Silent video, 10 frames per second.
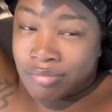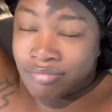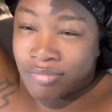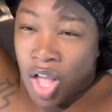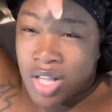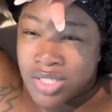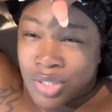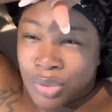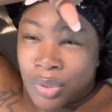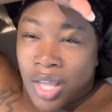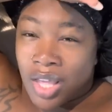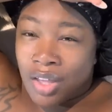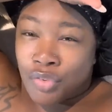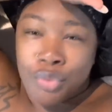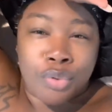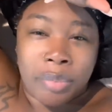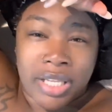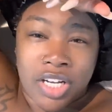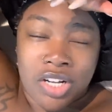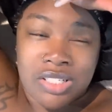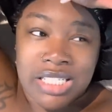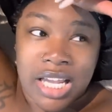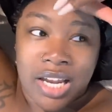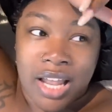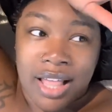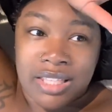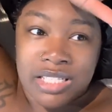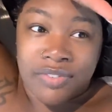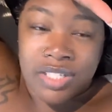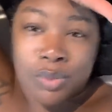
Mm, also, if you do plan on staying at these villas,